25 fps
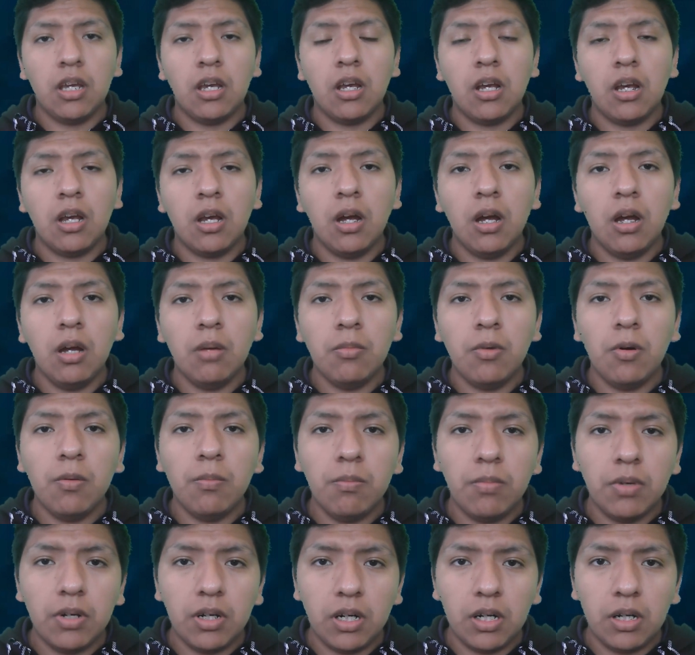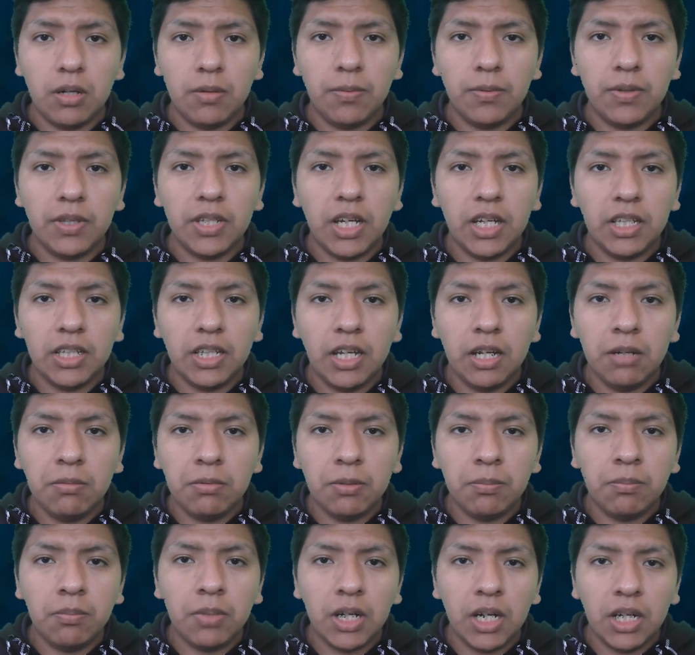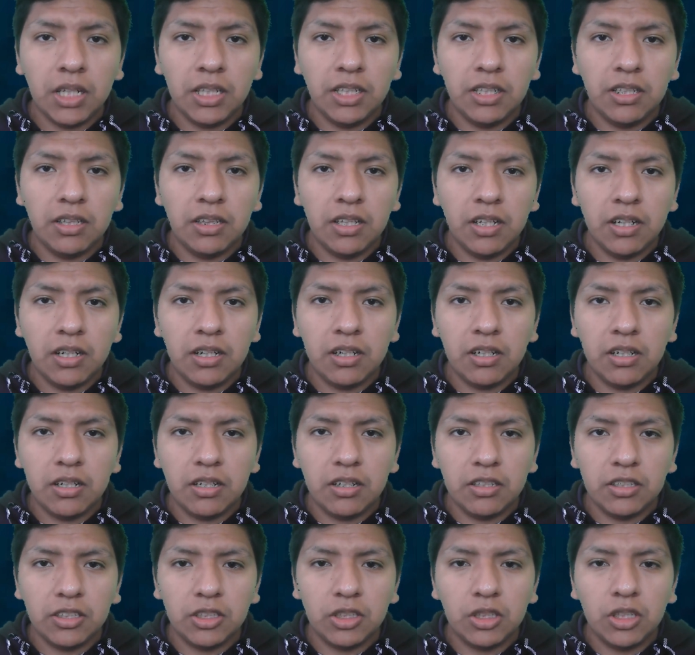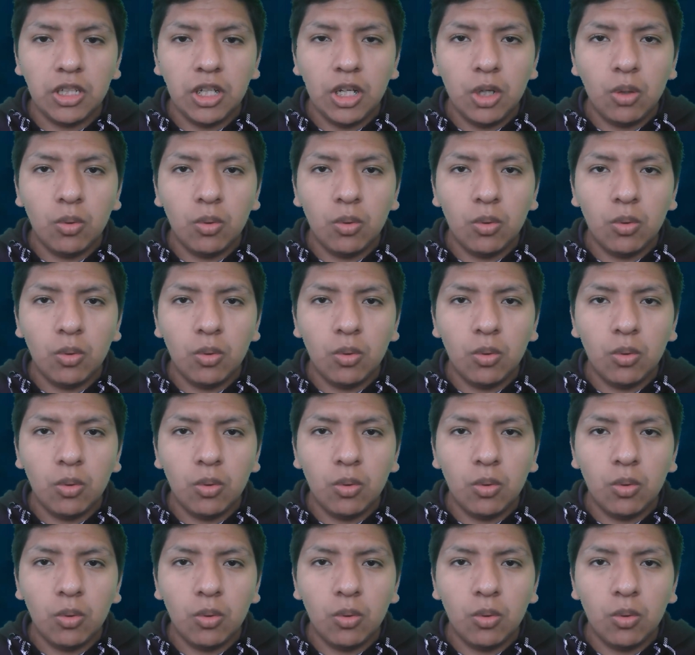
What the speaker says: common verb that everybody learns